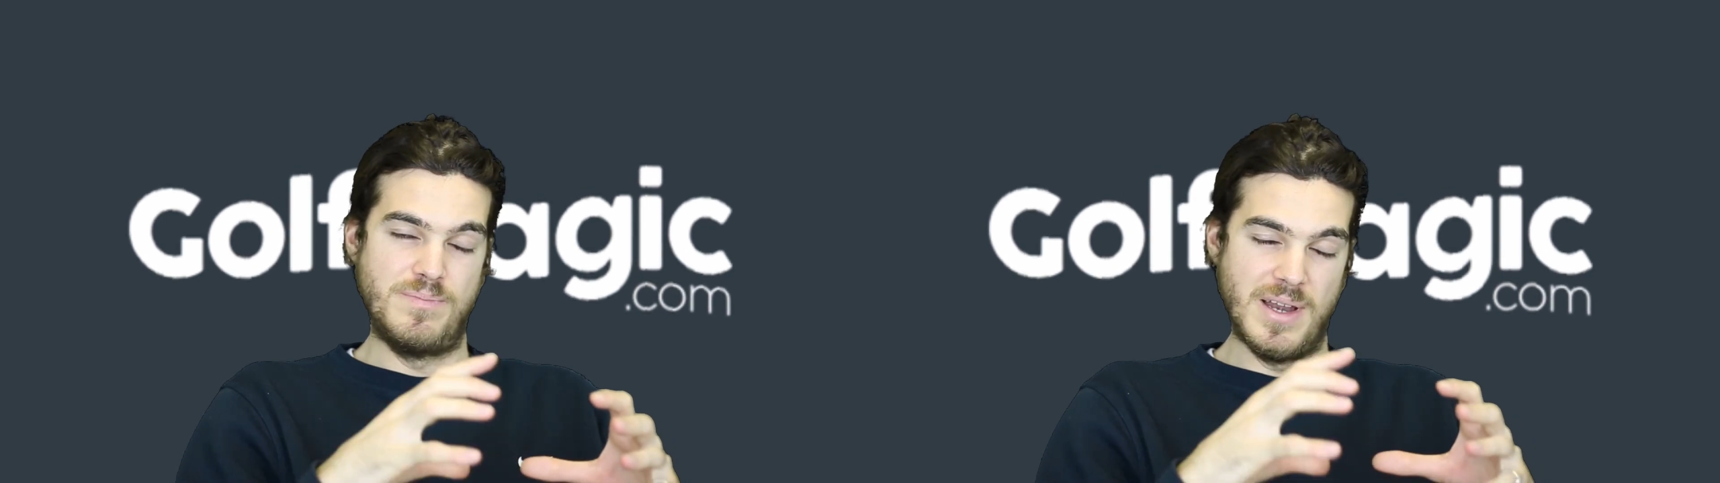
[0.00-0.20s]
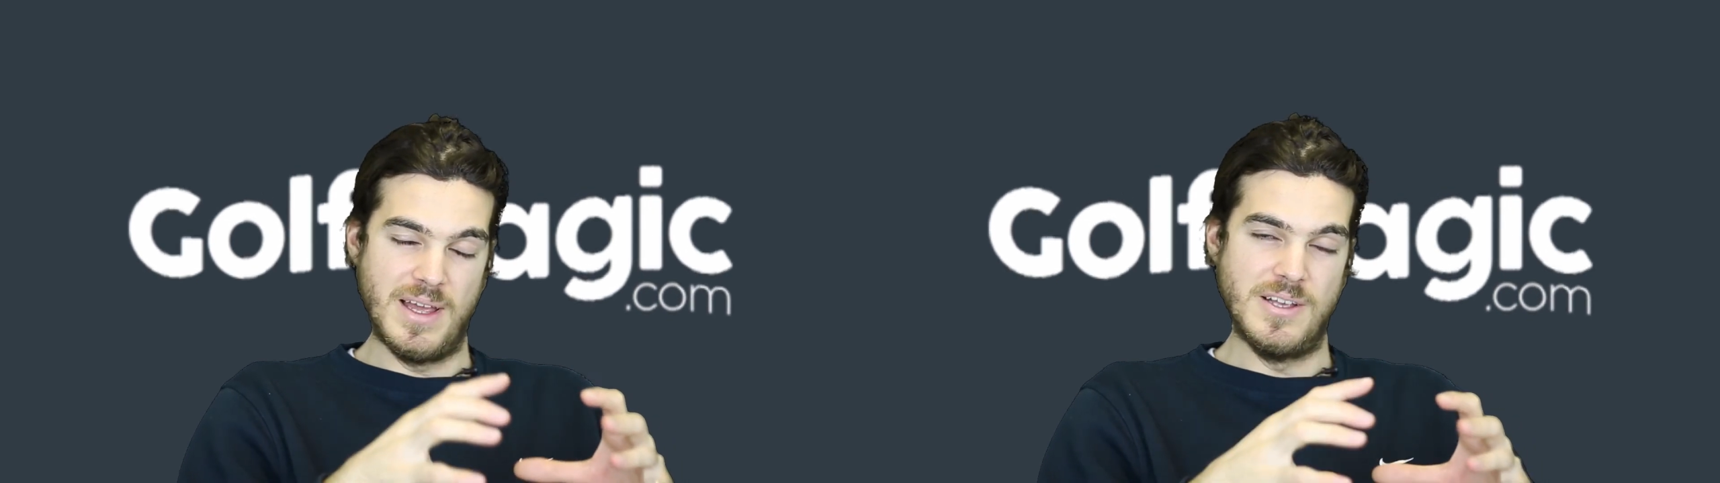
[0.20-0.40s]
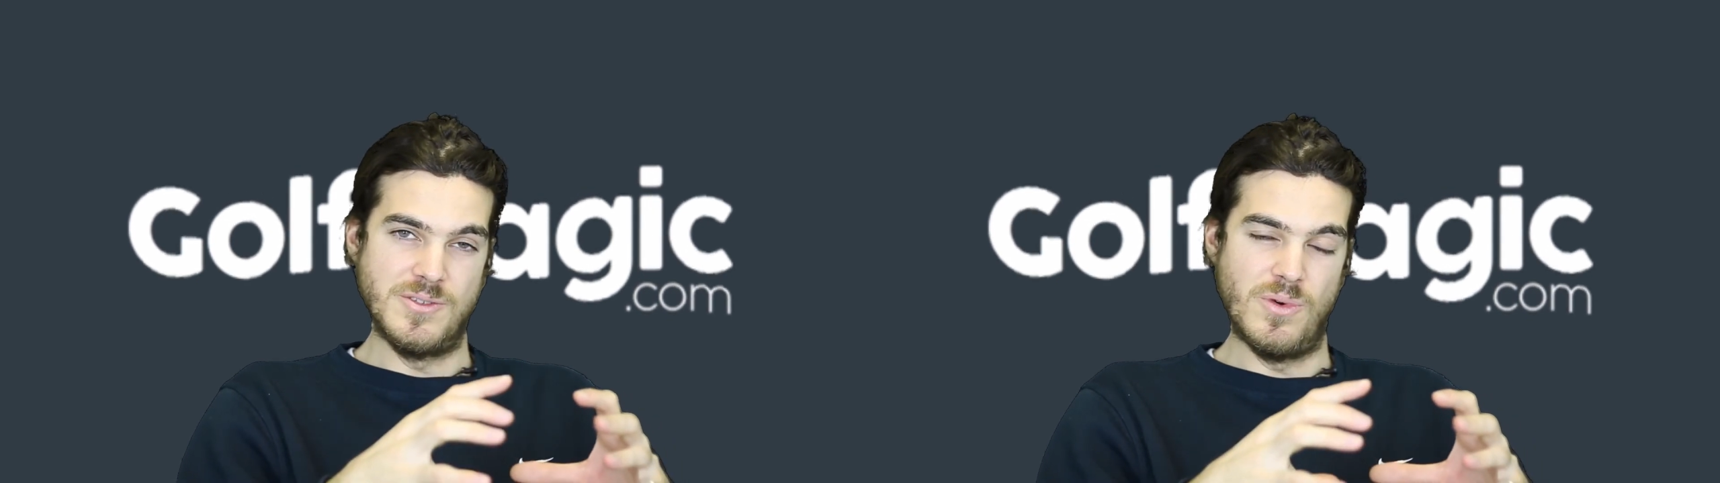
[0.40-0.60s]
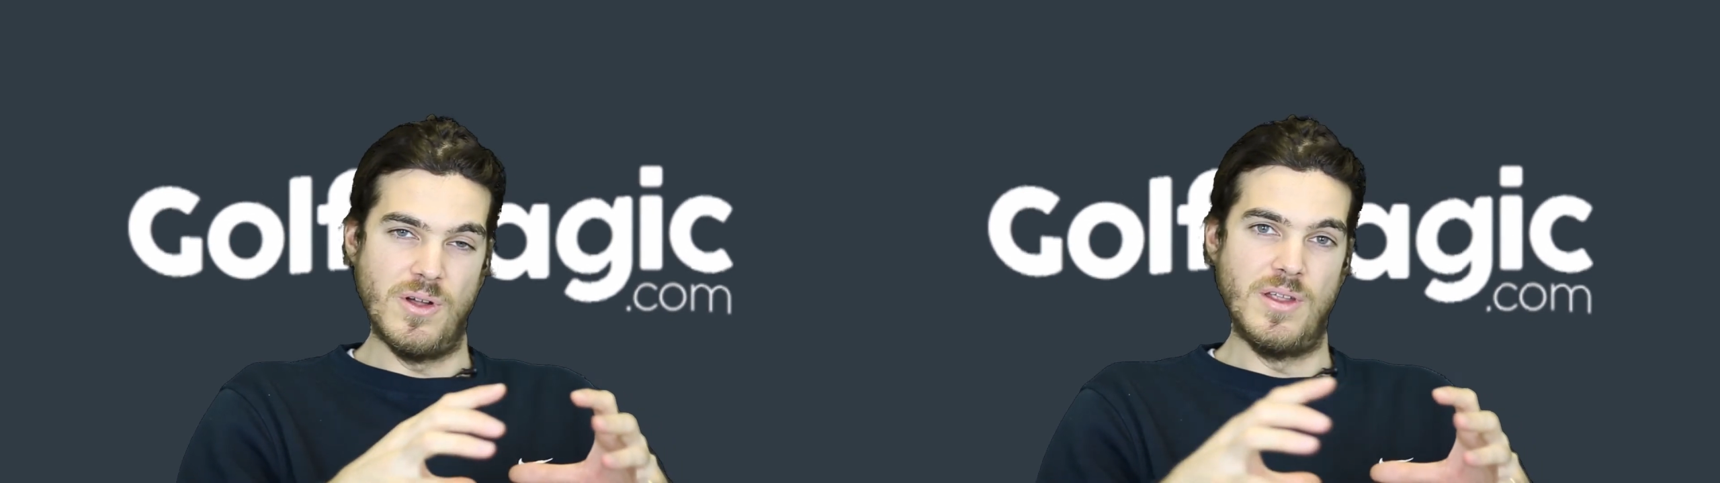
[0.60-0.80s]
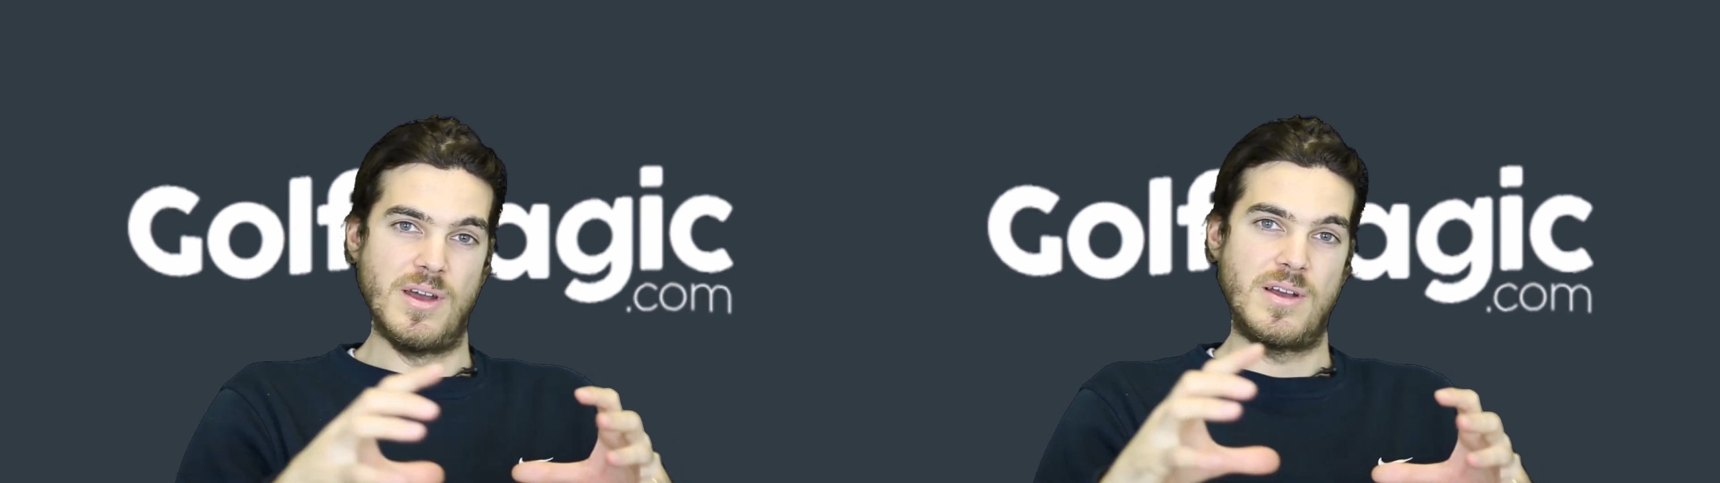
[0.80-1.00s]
Players want